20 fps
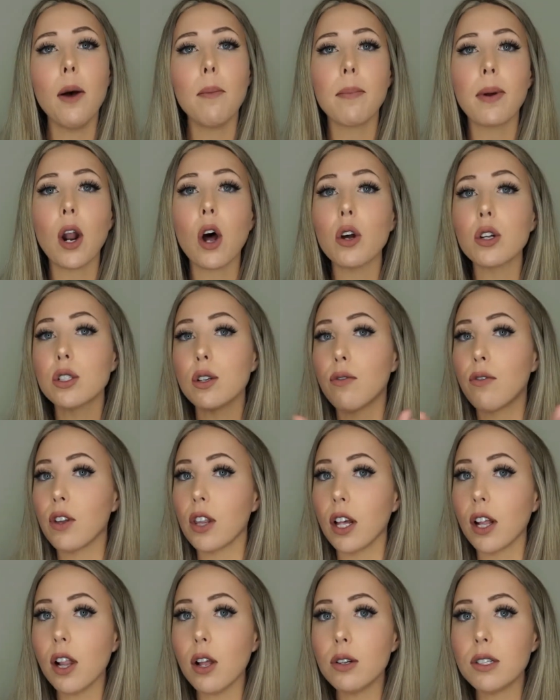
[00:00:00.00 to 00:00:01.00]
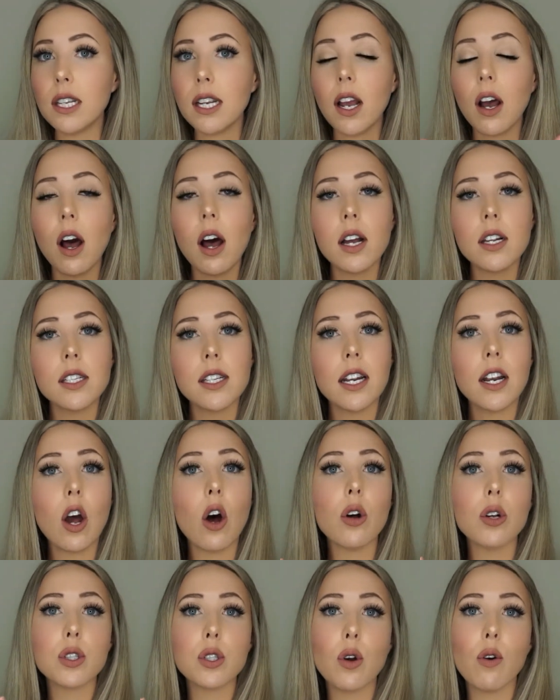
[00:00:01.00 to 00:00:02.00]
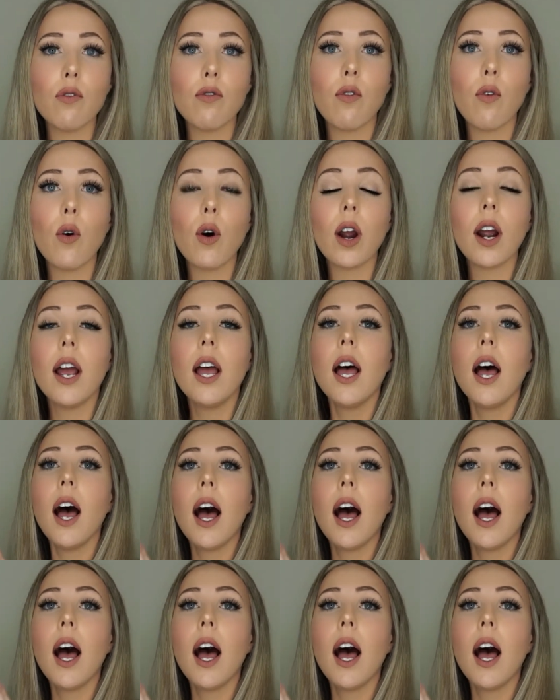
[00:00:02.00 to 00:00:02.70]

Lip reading: but also for the closing costs and also for